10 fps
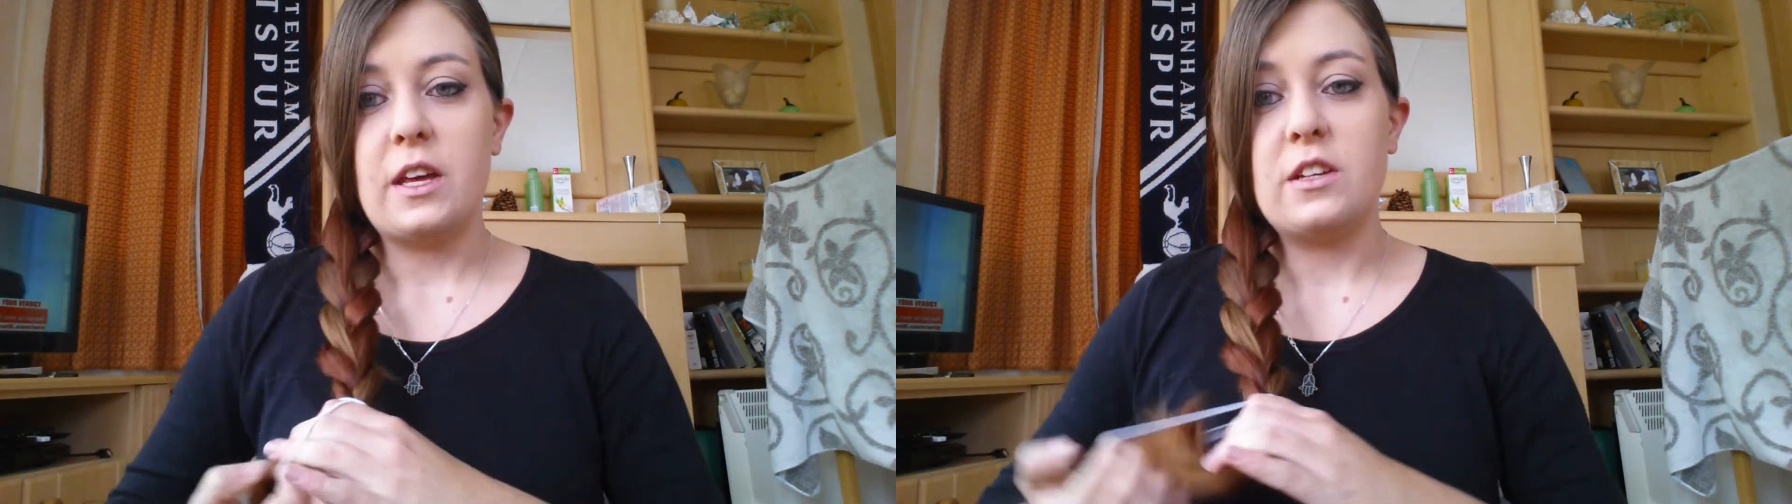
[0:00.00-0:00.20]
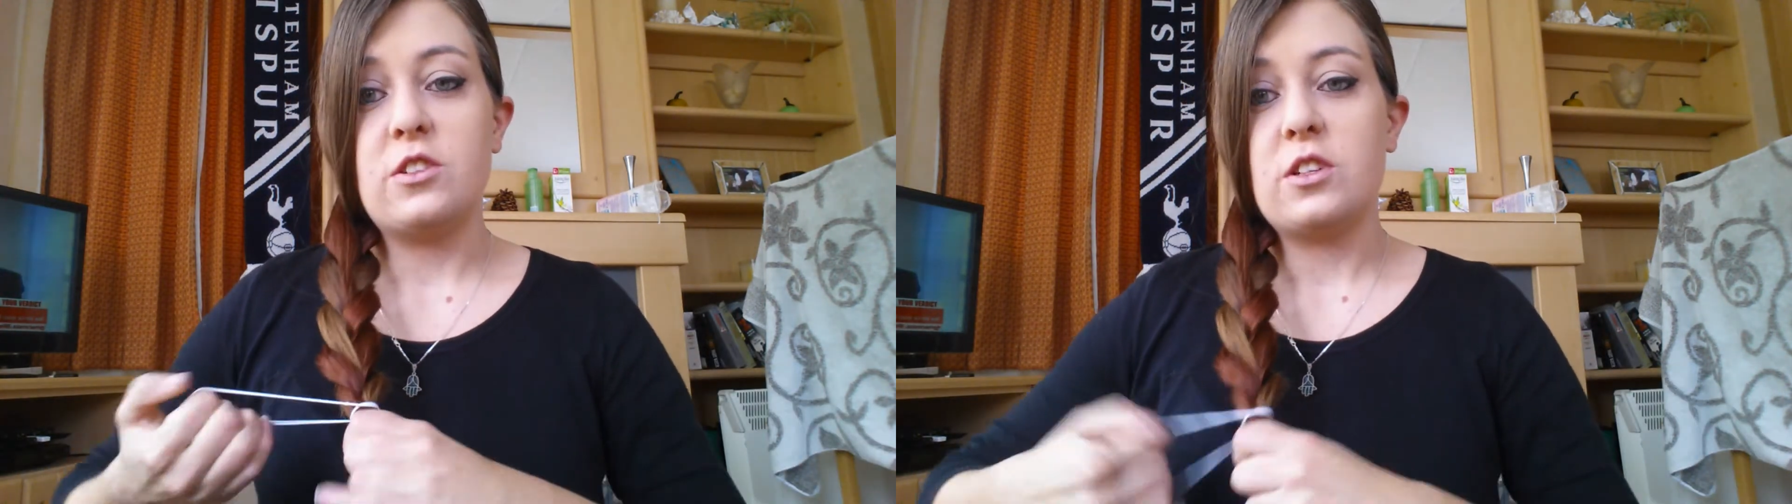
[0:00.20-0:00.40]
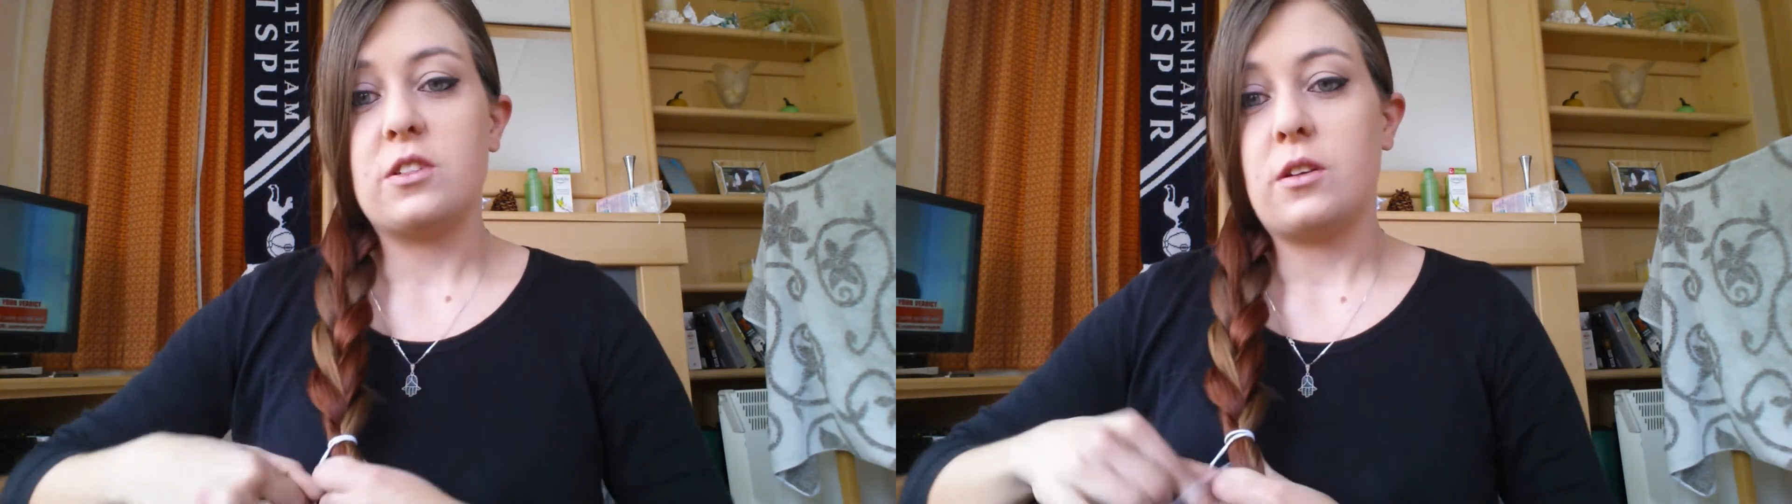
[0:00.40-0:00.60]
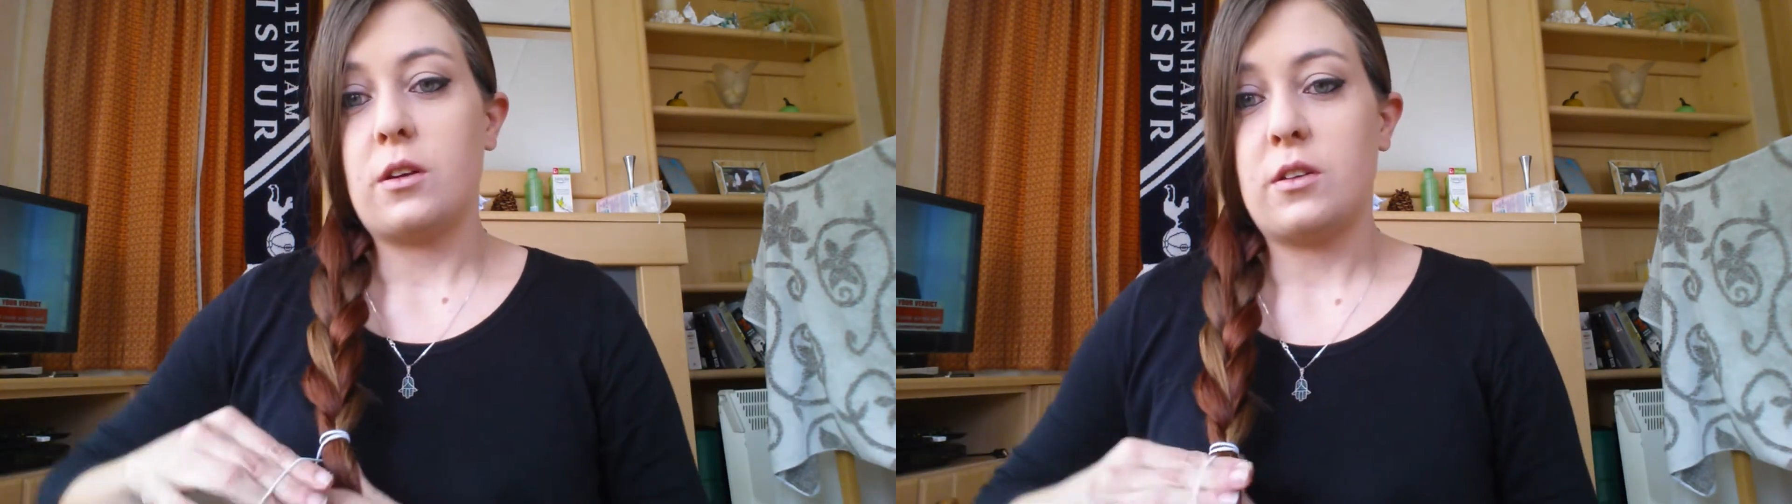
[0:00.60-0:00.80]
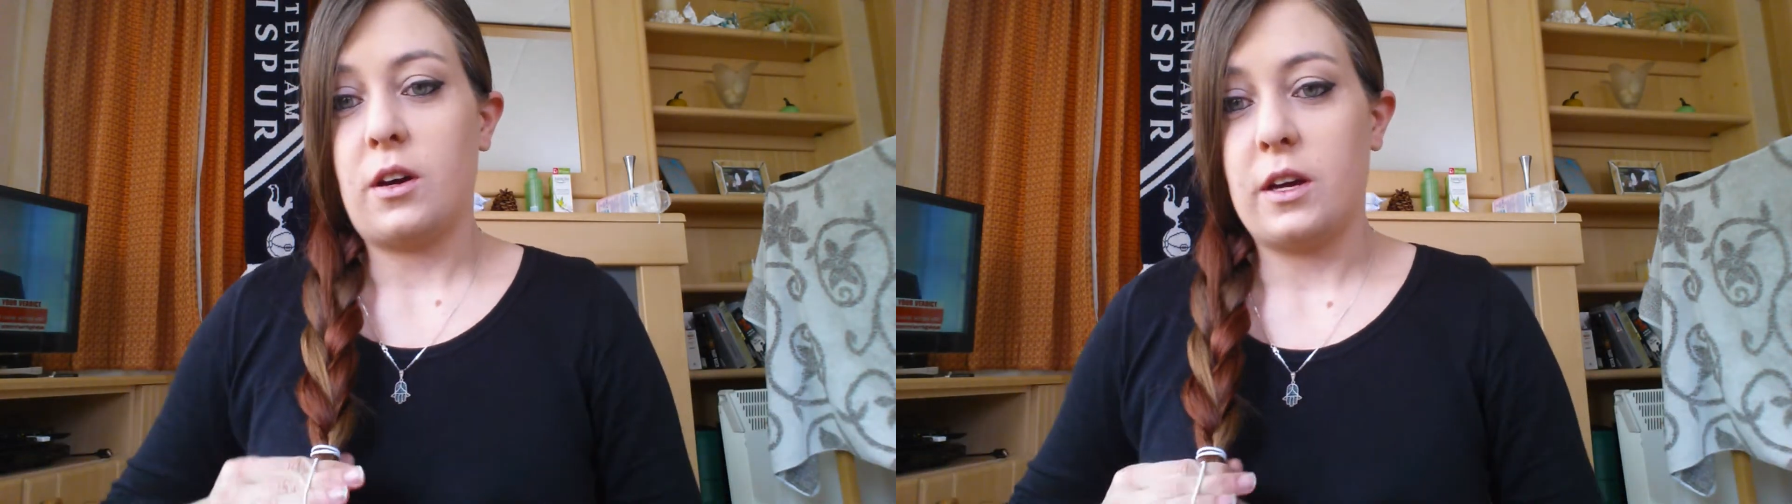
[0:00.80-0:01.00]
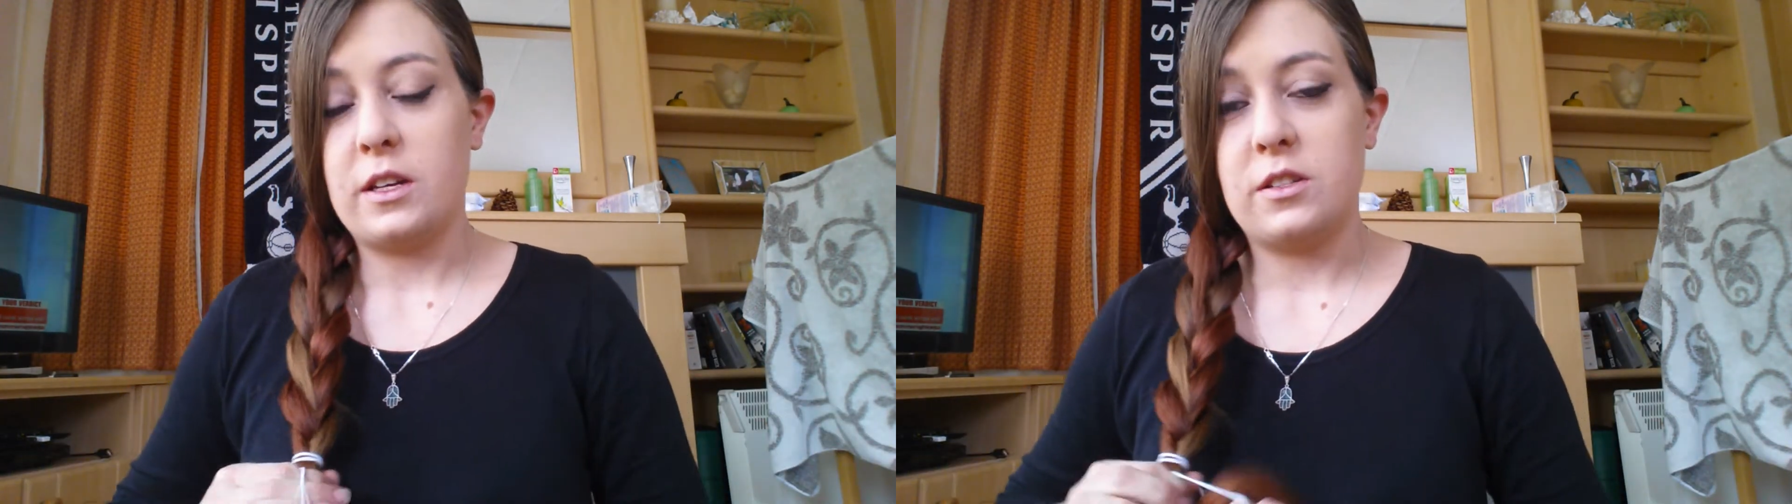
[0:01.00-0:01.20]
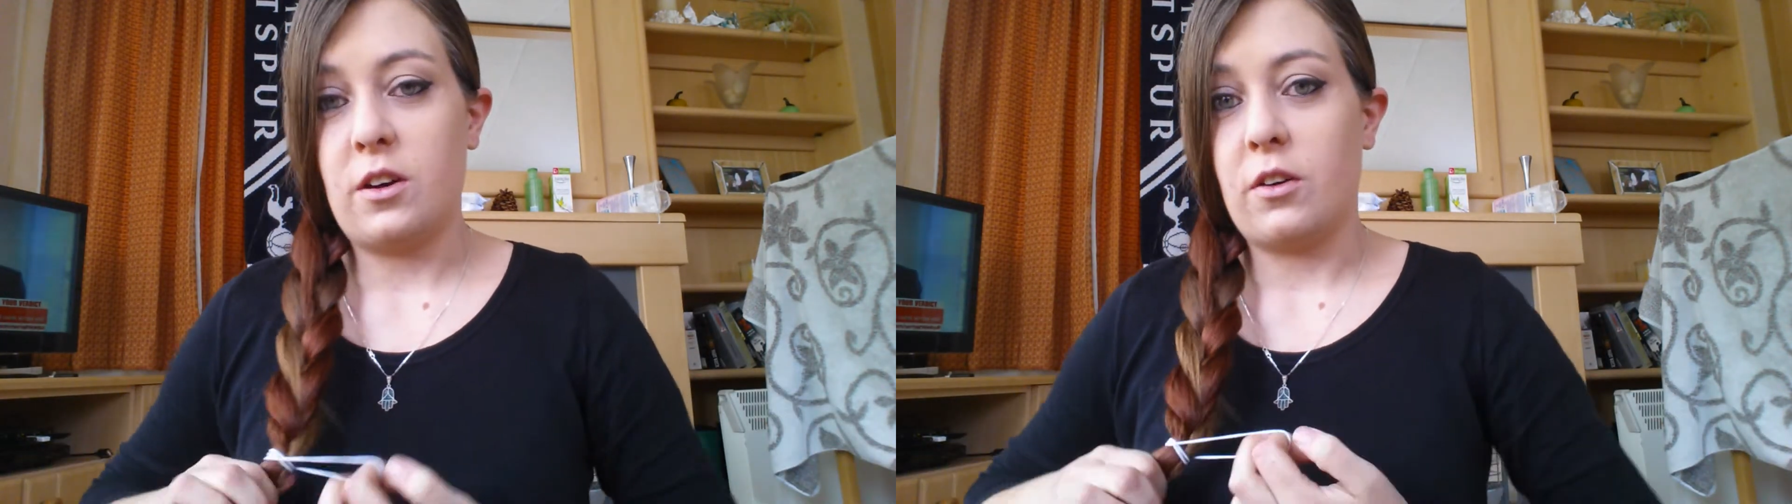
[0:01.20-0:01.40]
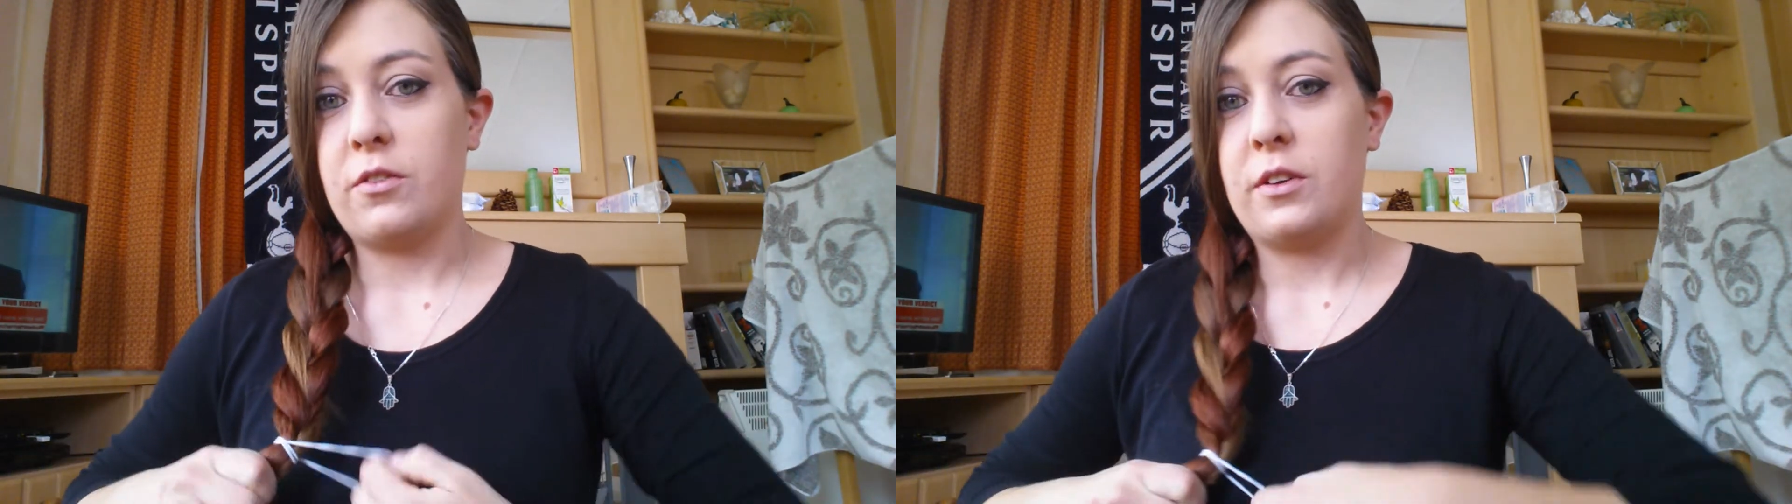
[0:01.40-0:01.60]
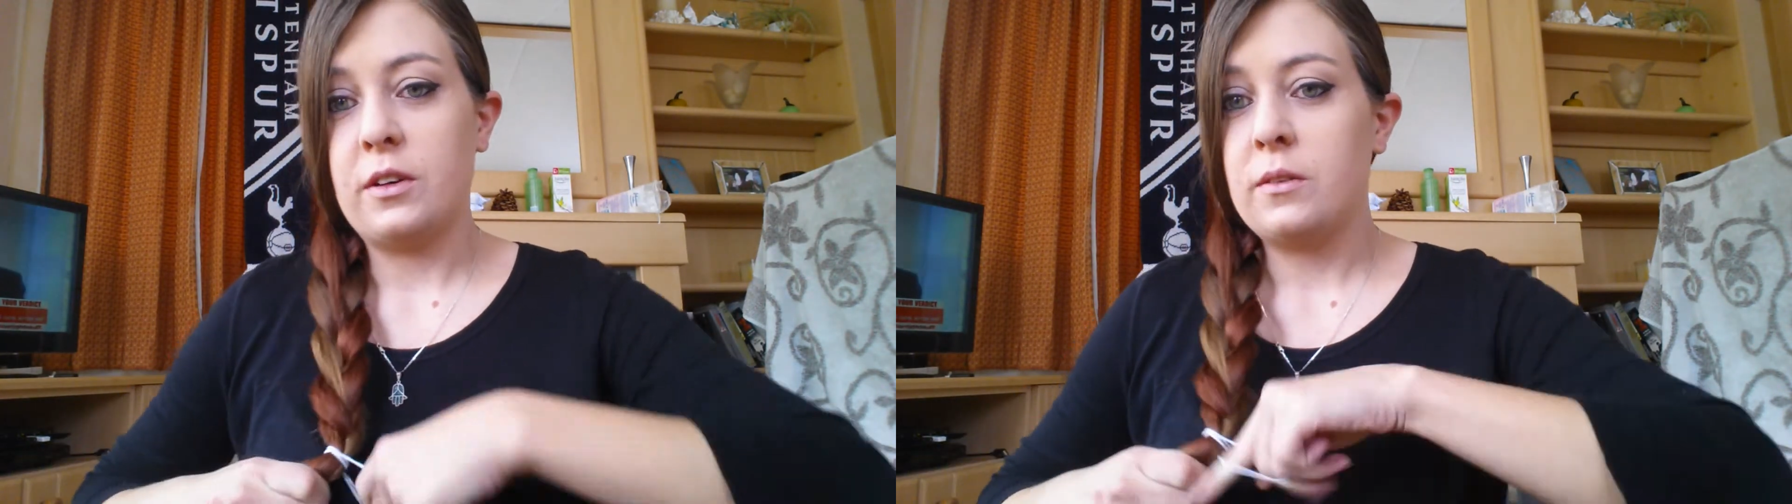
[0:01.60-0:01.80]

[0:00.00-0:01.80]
then just tie it off.